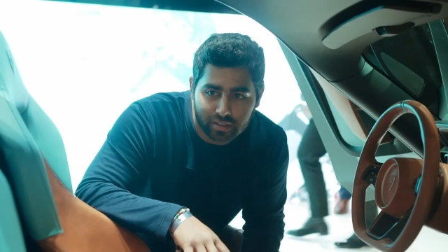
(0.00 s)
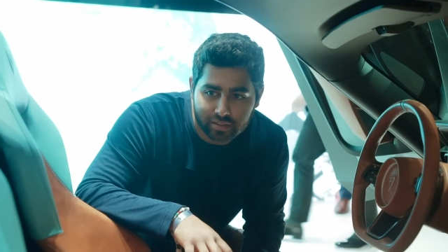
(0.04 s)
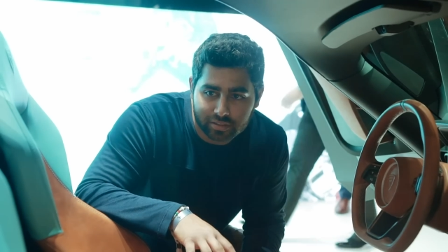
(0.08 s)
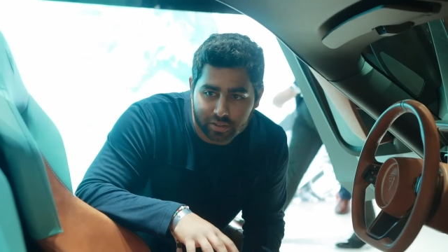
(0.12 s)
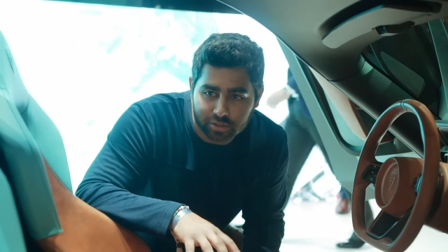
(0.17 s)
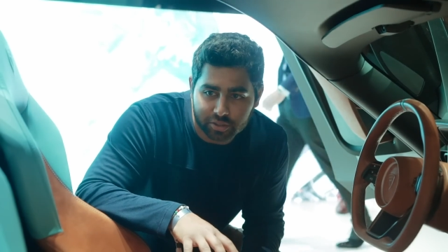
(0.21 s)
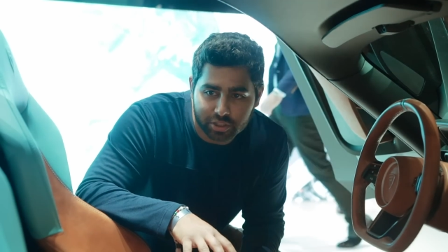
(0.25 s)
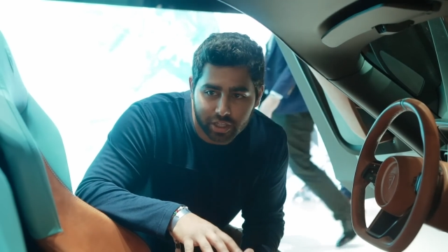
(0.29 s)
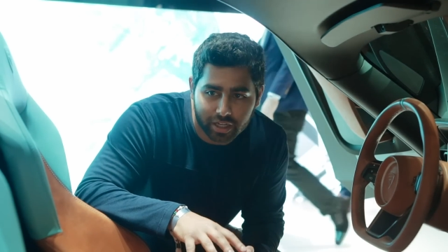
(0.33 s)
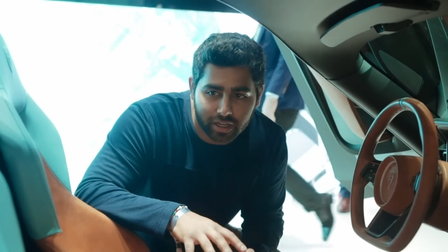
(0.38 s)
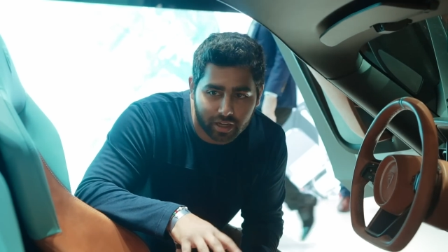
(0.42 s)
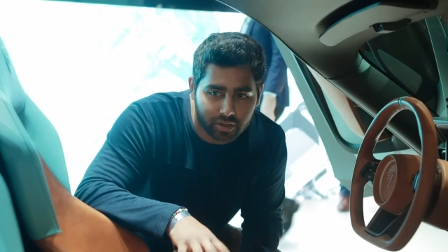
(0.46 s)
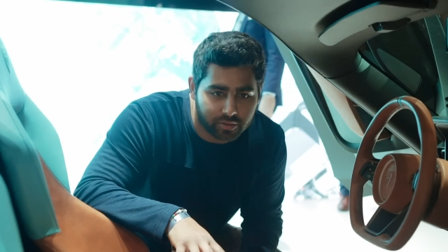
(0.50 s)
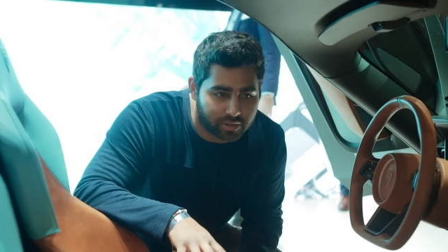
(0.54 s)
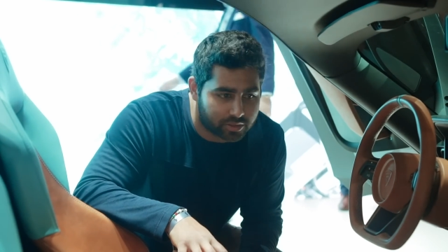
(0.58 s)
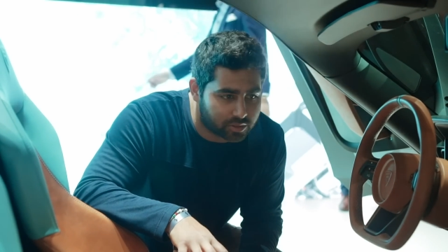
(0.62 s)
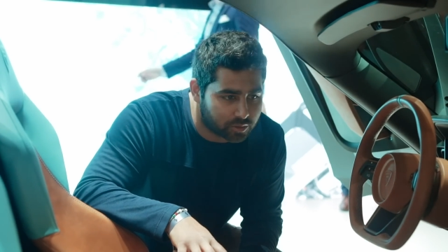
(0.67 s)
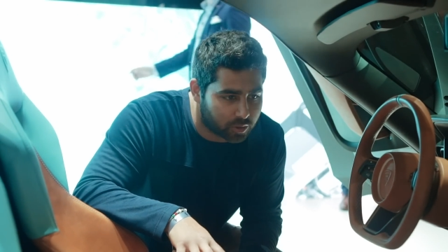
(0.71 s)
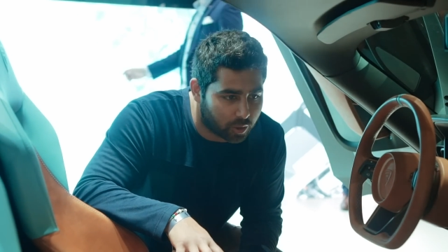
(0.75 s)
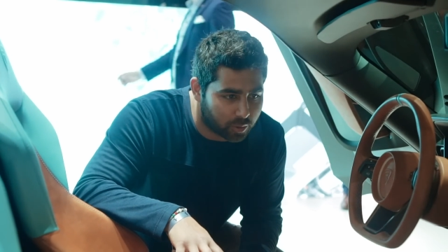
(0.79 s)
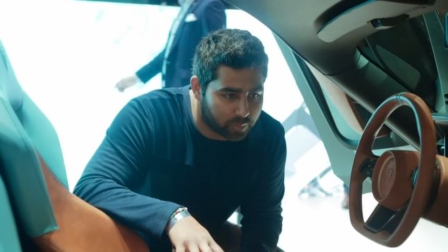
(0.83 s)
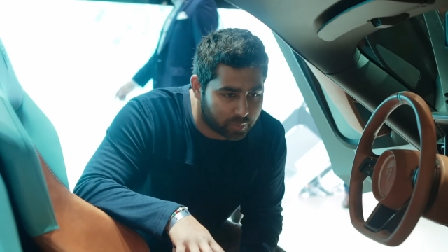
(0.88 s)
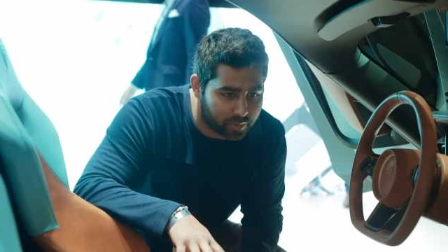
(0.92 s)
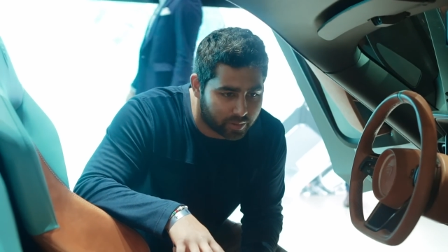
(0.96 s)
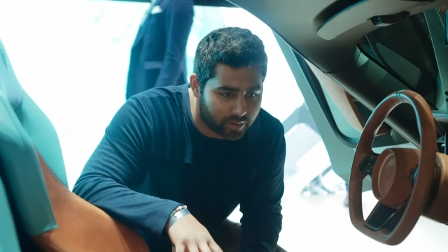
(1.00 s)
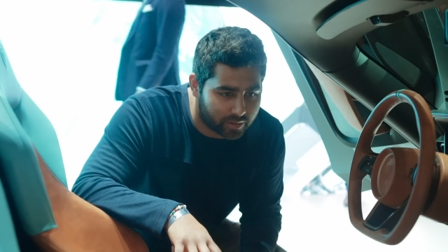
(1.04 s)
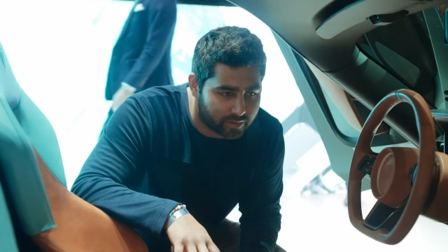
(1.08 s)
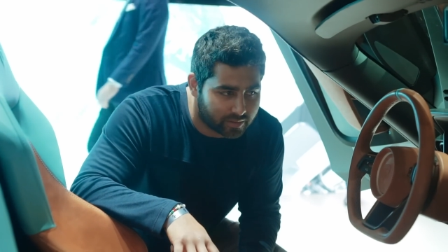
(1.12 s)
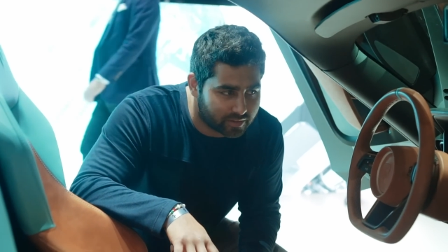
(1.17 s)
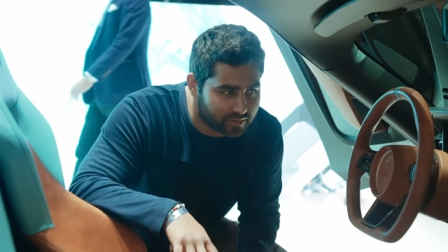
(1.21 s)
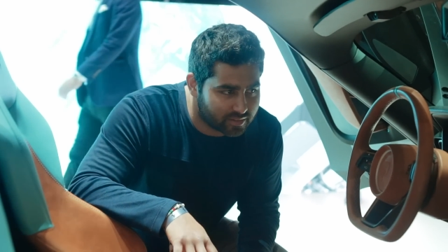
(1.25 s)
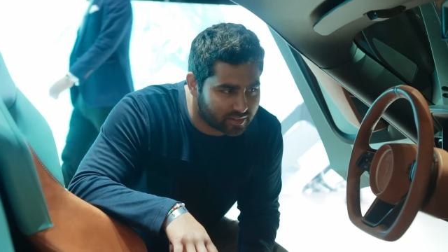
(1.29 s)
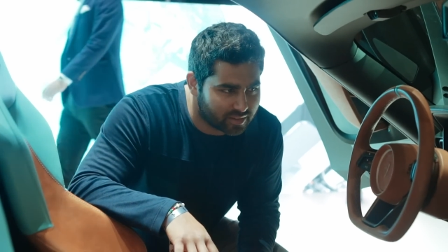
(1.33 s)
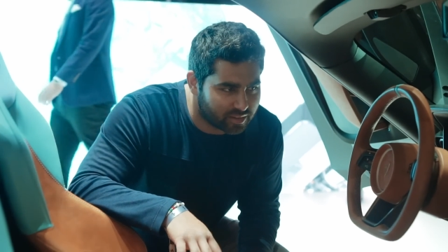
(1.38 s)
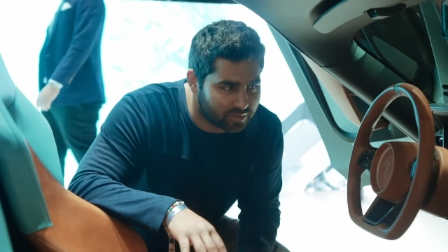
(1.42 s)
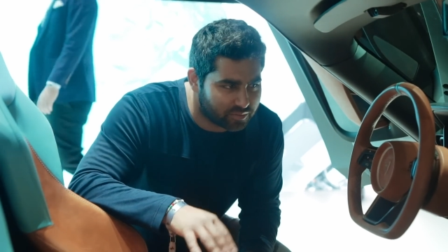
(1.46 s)
So check out this cockpit.
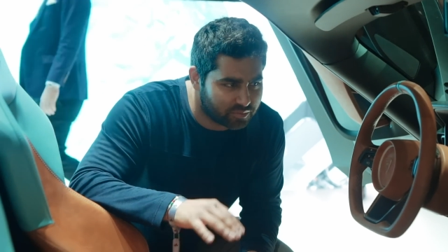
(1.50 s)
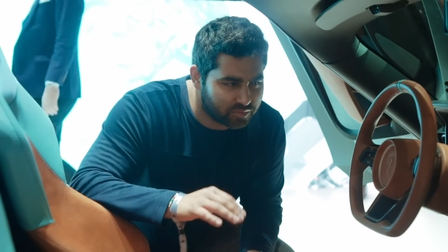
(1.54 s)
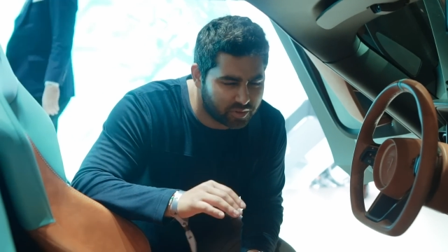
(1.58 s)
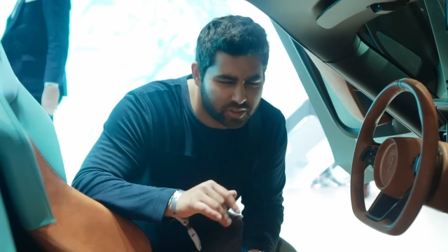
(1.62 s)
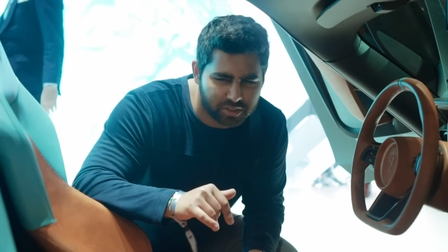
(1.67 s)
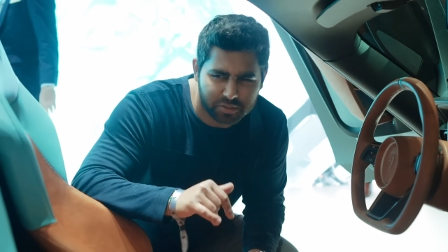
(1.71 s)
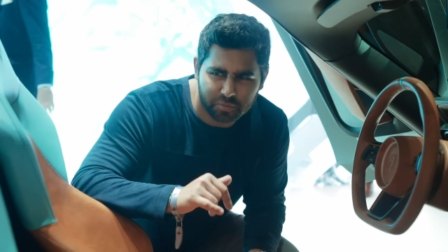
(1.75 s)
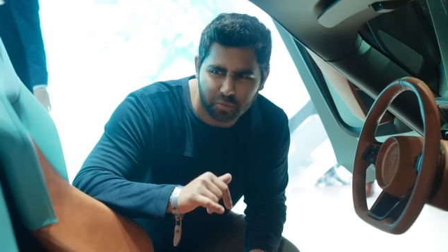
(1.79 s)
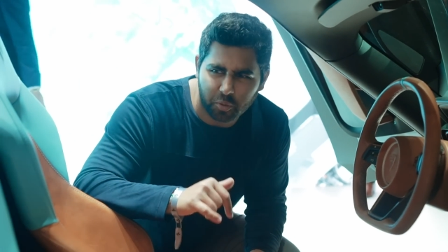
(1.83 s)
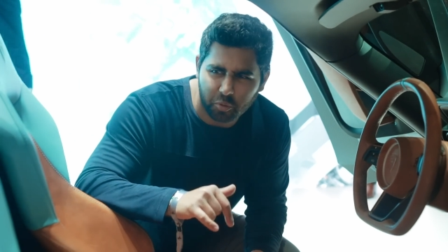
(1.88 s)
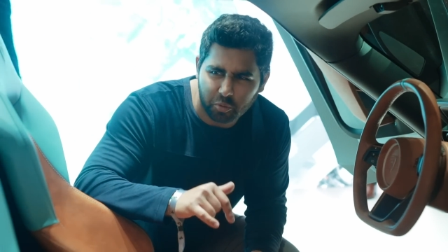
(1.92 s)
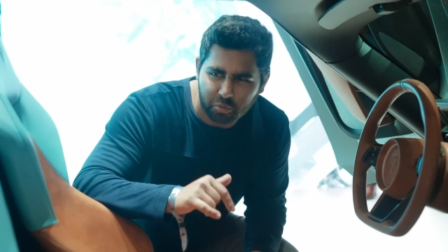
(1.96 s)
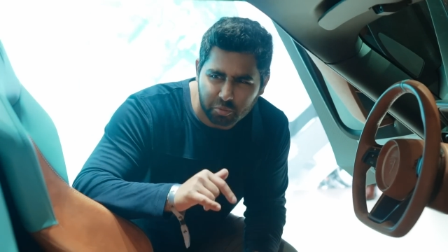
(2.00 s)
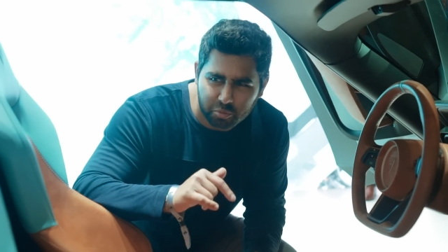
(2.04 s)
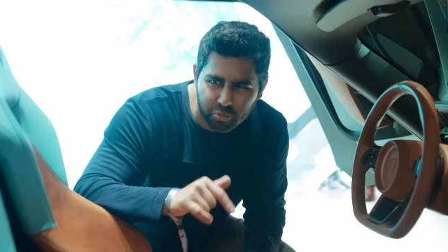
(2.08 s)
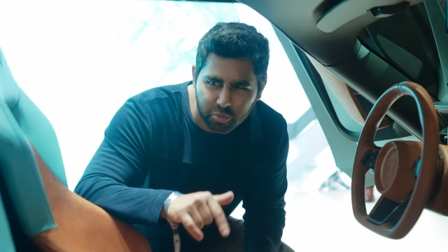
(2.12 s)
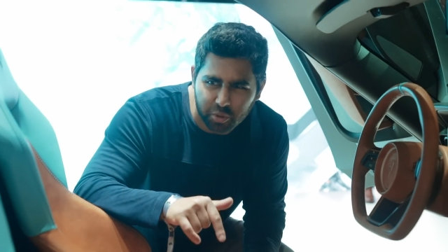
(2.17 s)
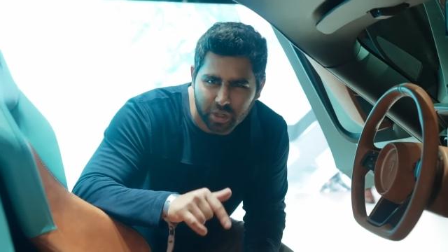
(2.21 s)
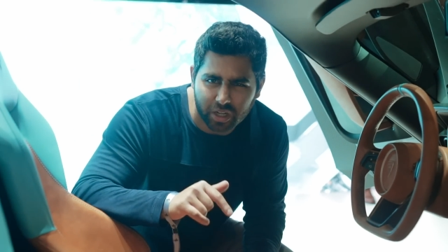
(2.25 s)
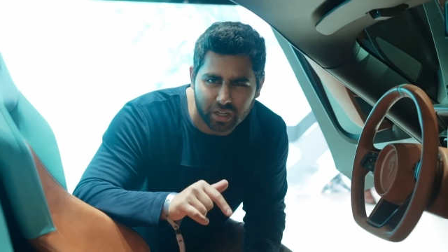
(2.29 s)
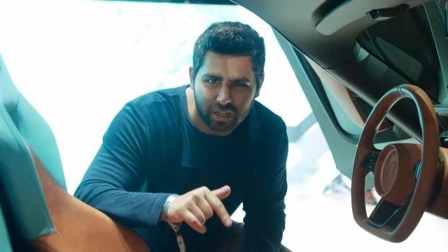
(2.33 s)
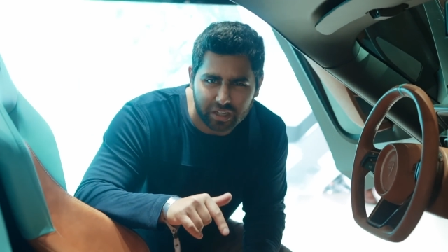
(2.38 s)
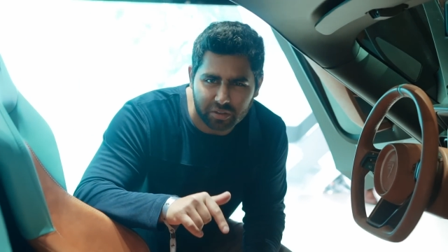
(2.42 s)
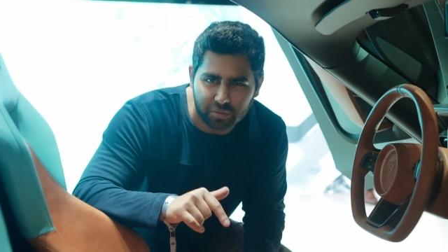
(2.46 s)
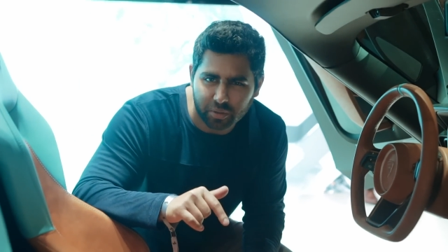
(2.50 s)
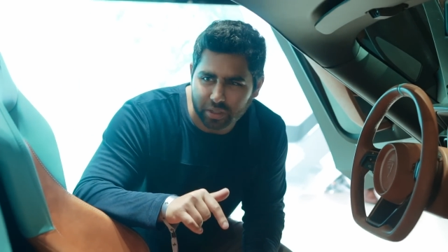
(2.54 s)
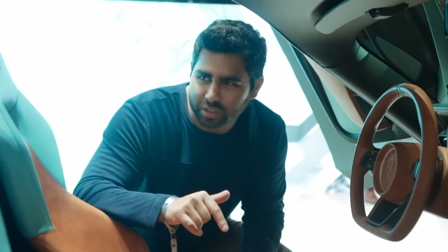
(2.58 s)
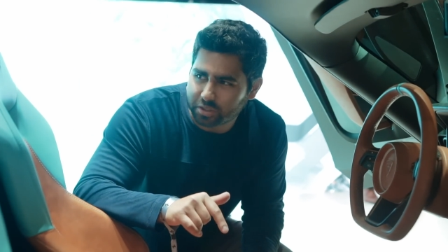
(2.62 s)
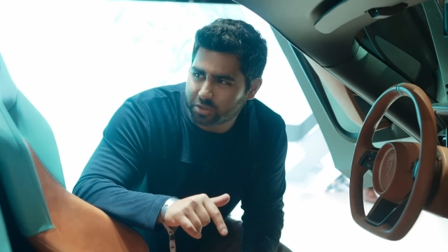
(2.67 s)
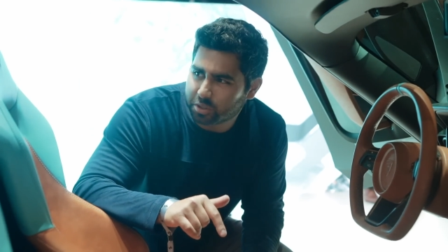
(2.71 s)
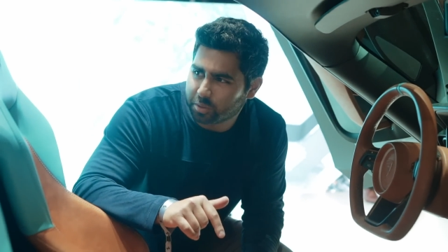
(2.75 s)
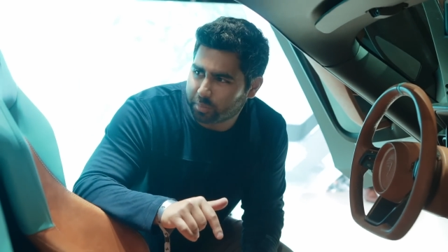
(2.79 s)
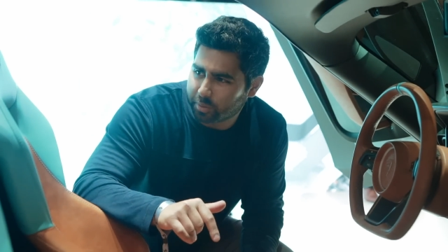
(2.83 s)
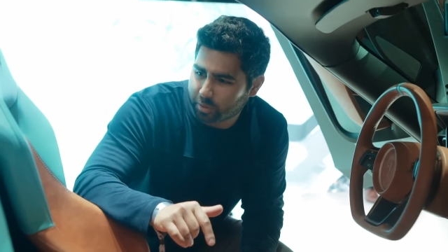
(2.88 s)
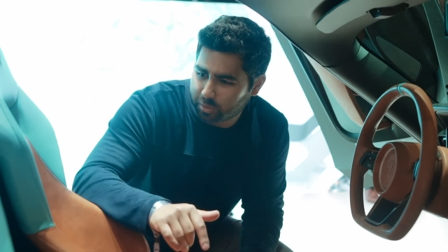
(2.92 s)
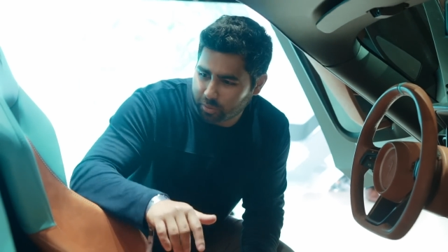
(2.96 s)
First of all, really, really
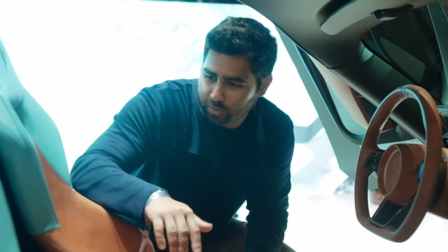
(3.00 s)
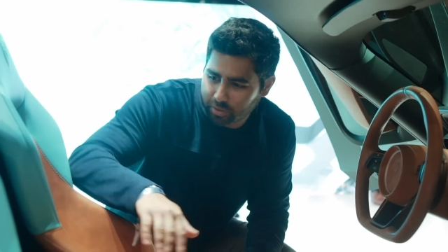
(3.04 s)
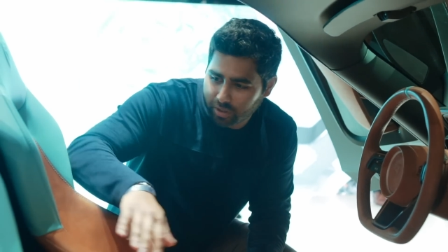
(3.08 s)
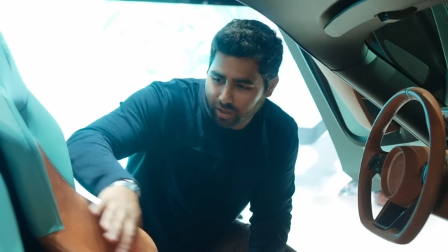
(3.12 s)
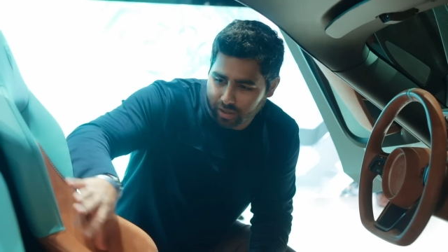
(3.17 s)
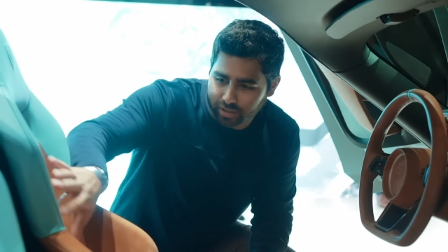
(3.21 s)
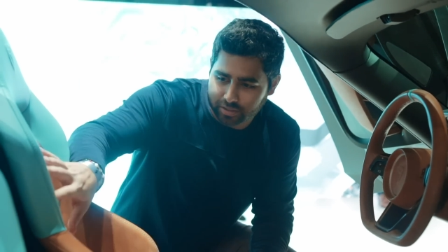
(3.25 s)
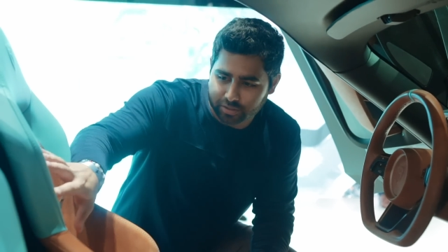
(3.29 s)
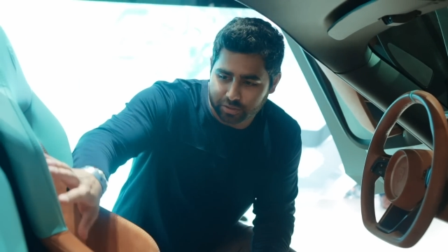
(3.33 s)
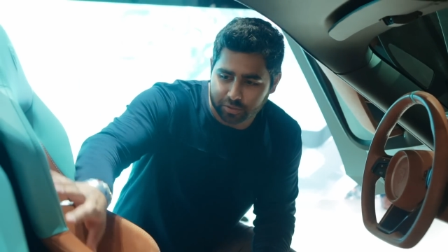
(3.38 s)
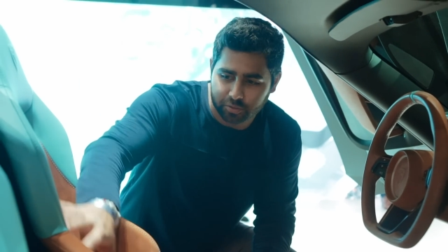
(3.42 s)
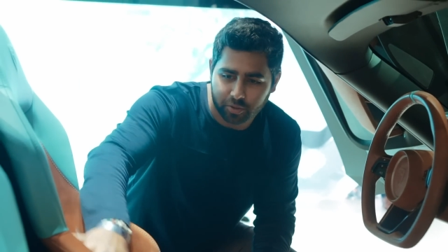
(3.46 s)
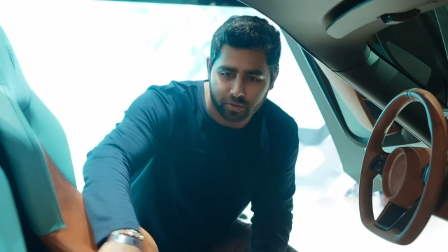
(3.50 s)
super cool colors.